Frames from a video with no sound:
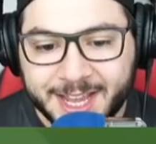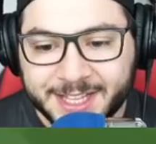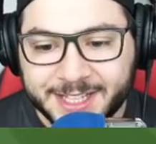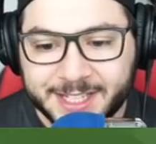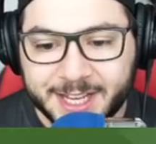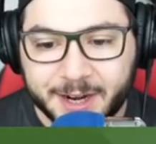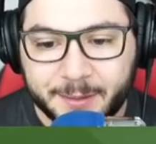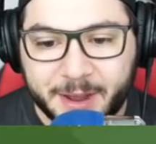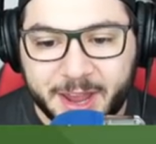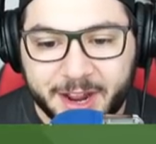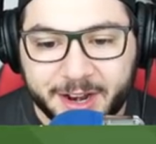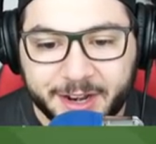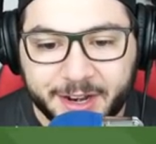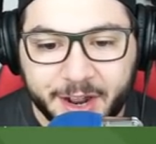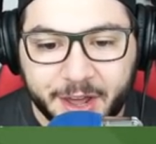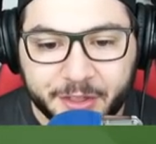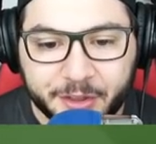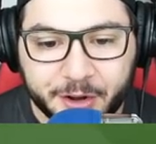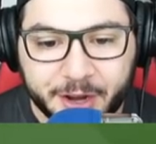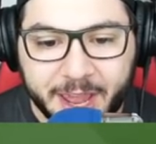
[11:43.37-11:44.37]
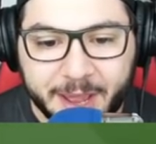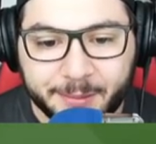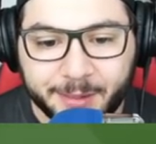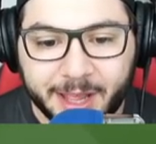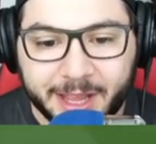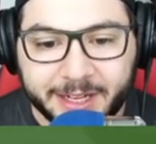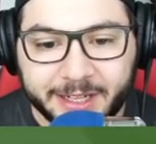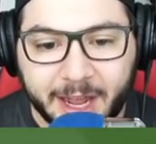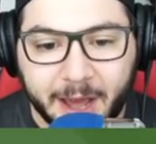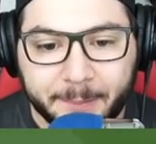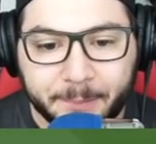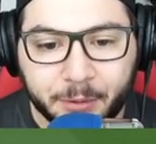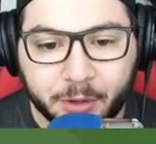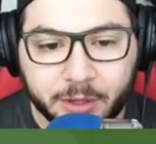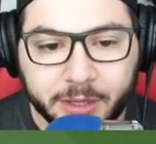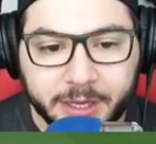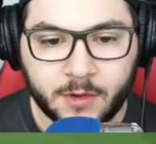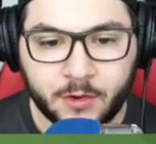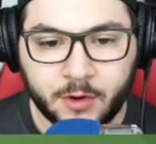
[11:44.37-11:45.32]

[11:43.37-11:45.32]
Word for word: It's going to be another game like Napoli.